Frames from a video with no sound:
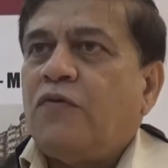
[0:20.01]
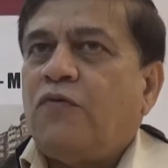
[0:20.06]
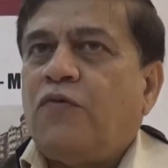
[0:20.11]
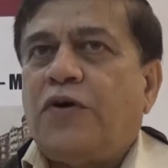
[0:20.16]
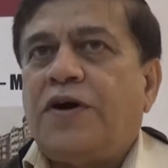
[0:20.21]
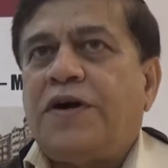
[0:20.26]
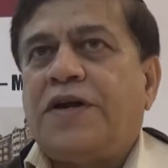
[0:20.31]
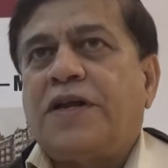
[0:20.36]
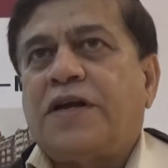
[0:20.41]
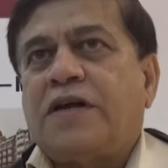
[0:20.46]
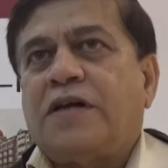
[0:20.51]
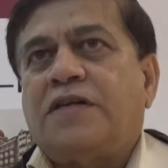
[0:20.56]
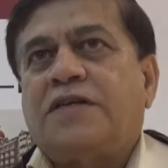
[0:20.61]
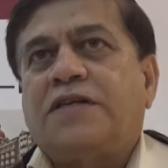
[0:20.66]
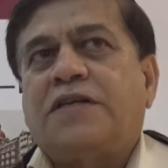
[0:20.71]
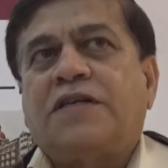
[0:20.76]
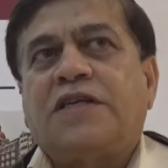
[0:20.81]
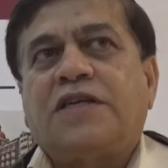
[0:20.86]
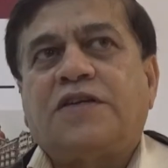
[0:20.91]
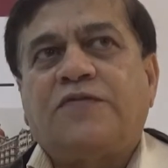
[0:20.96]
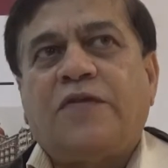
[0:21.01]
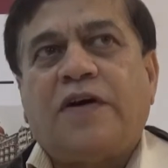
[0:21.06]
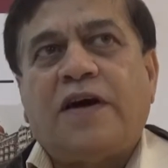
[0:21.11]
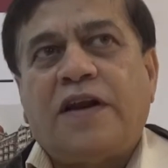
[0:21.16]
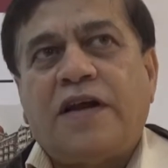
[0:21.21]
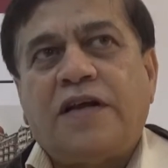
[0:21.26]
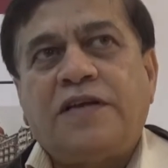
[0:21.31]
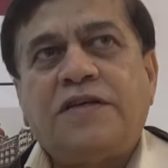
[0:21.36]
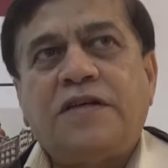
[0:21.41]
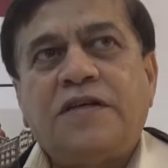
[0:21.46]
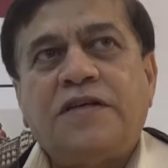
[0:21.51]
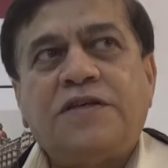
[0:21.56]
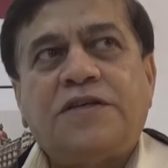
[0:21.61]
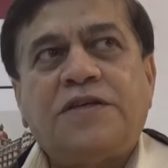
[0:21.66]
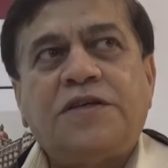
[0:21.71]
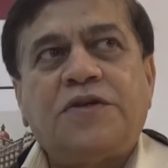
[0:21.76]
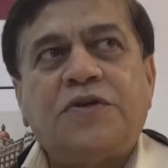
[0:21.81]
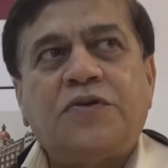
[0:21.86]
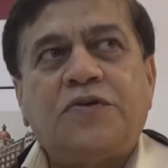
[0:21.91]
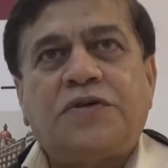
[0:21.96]
verticals such as financial
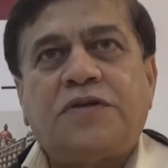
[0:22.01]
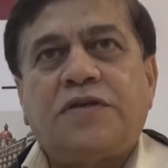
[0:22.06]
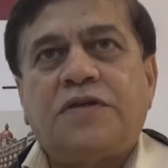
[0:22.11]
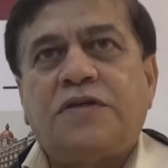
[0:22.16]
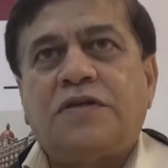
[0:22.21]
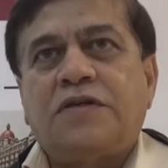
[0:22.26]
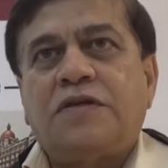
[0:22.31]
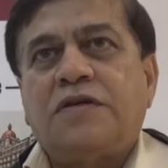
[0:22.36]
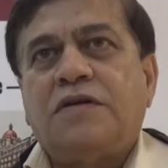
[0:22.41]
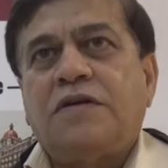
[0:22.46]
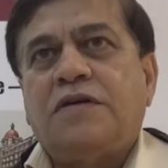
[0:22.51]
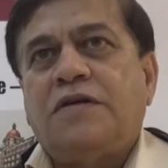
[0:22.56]
institutions,